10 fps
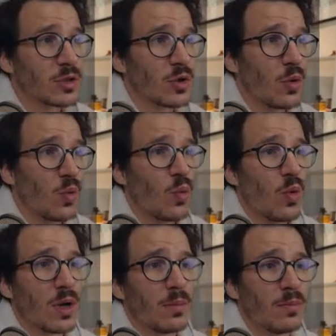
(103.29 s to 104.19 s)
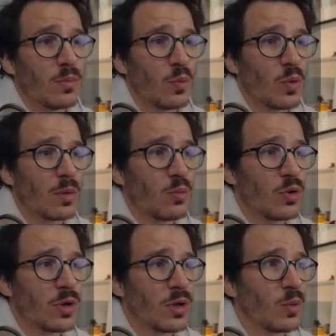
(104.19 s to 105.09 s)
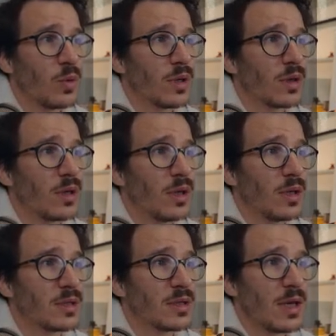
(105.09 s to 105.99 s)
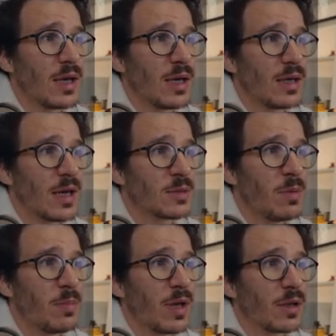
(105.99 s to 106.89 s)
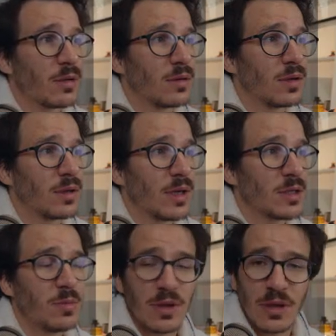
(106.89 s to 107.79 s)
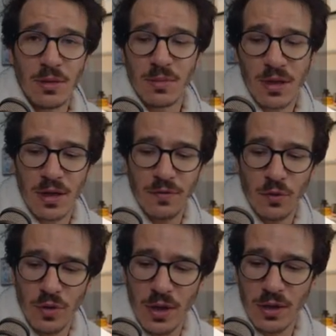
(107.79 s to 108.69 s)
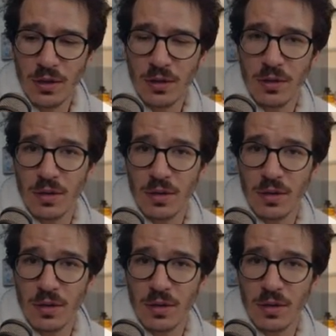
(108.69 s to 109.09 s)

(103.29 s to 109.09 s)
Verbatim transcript: So what I'm what I'm working with is a Gatsby plat a Gatsby theme that I've created